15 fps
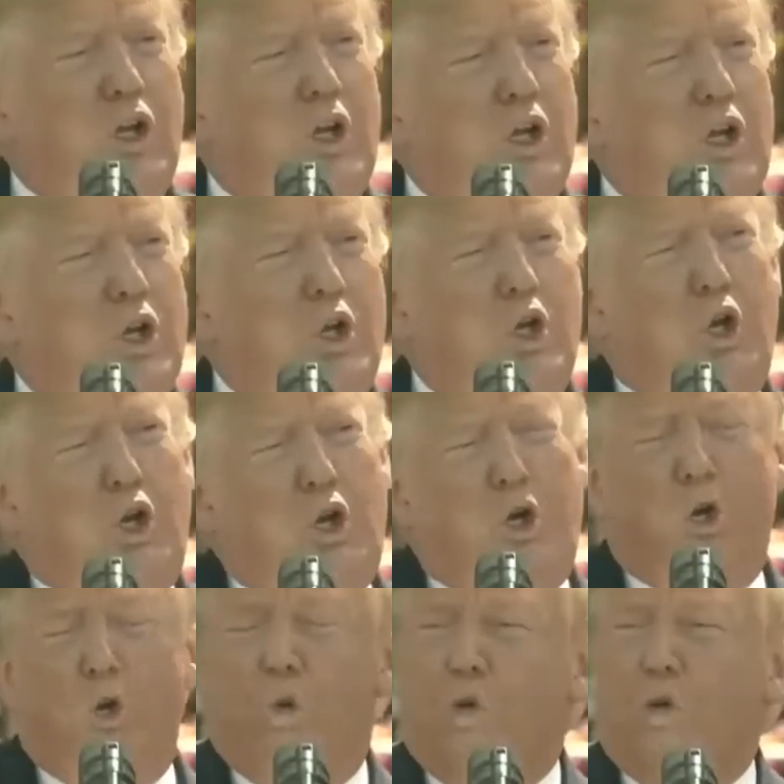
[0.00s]

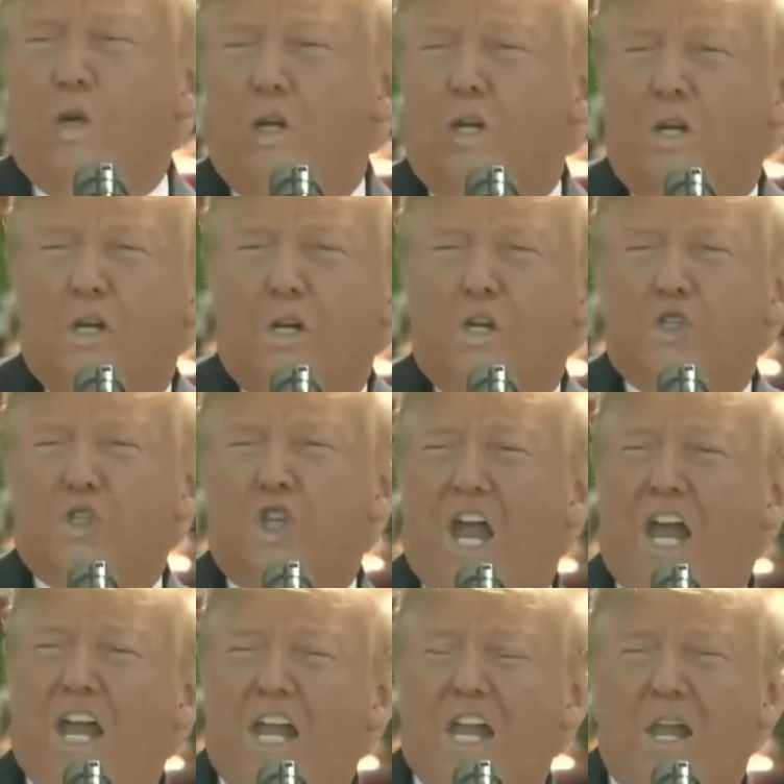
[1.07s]
new
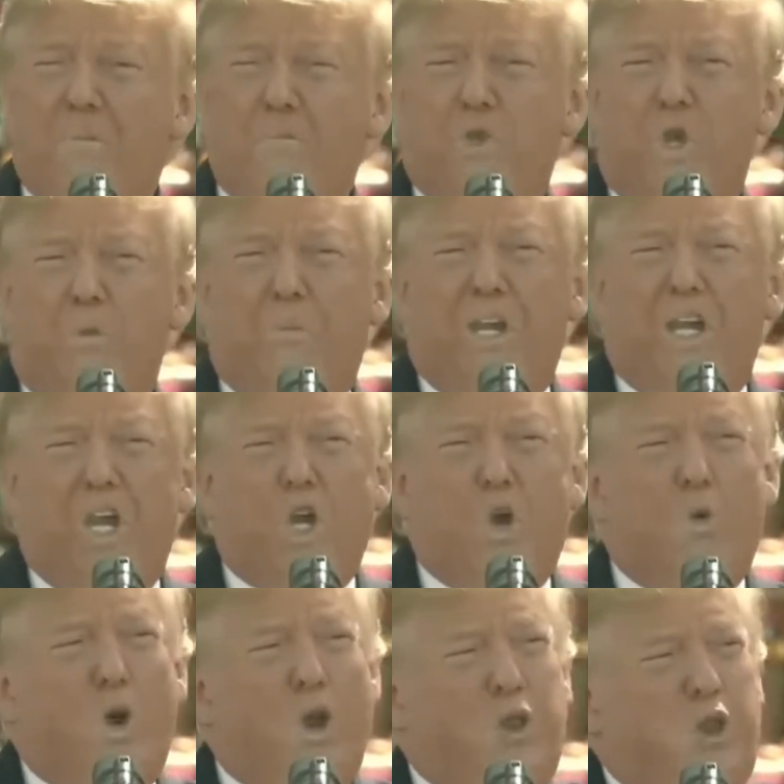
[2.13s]
stadium, to be here
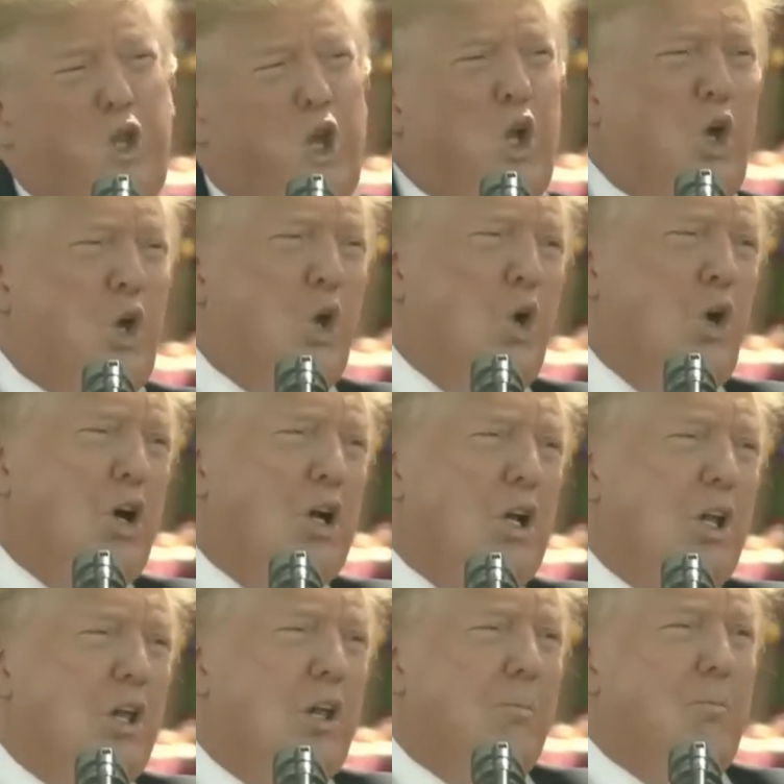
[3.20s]
with you.
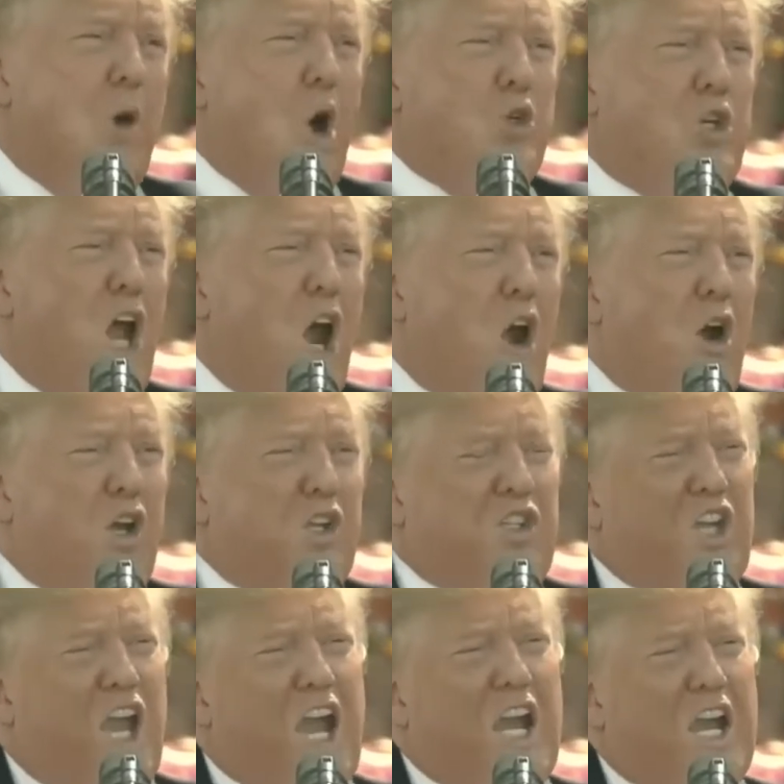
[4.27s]
Motera
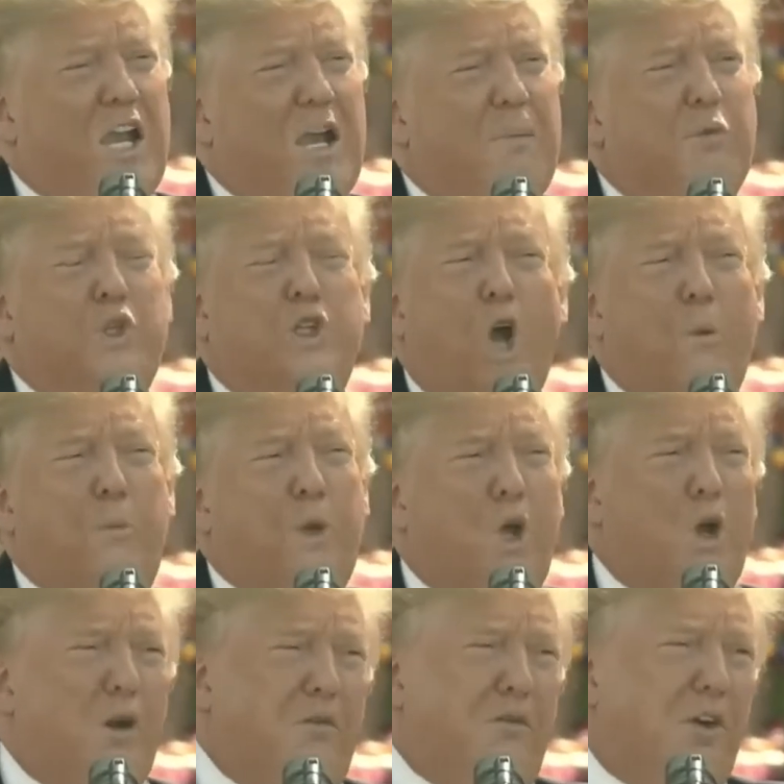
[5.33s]
Stadium, so
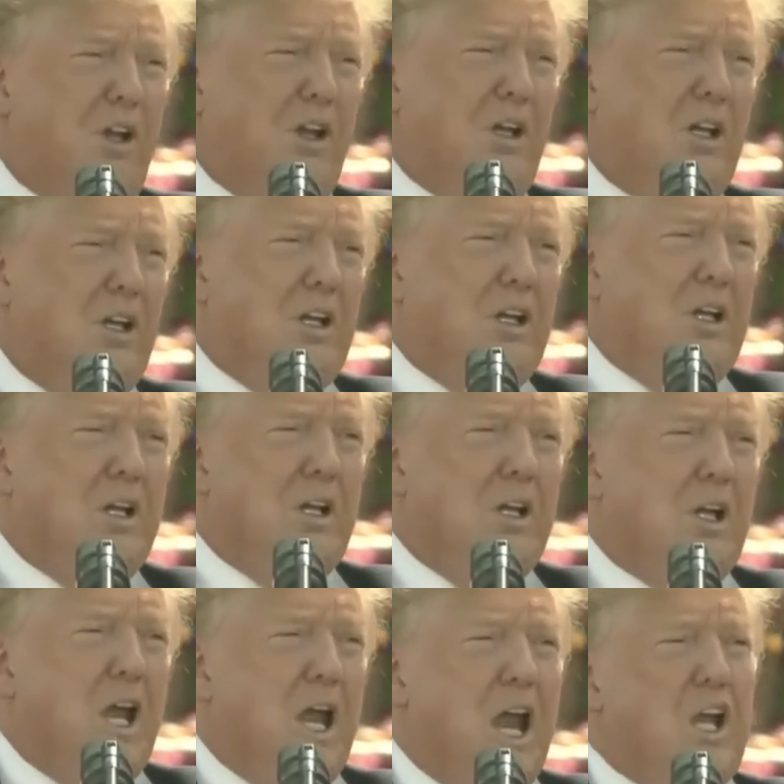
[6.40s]
beautiful,
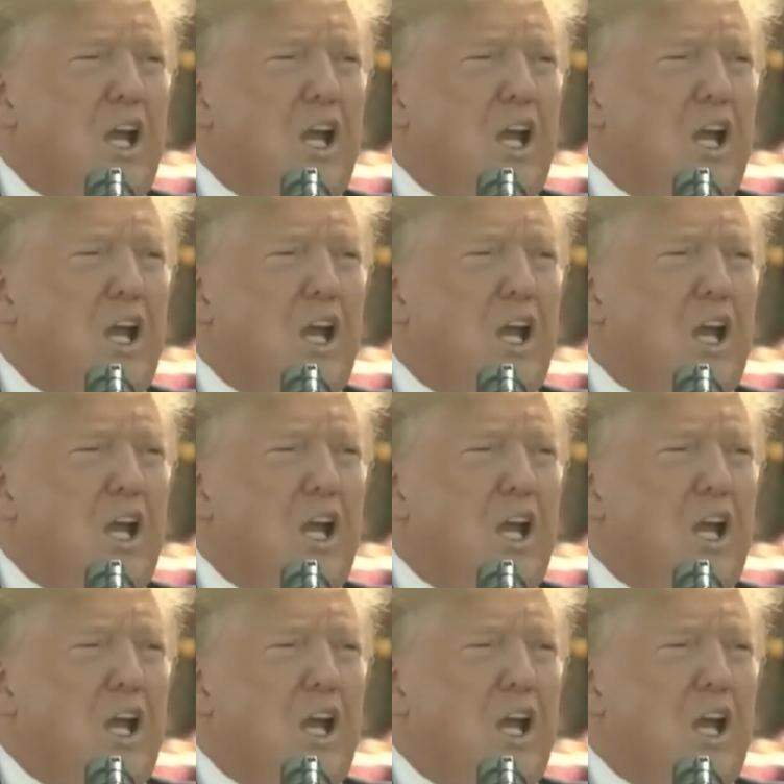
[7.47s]
and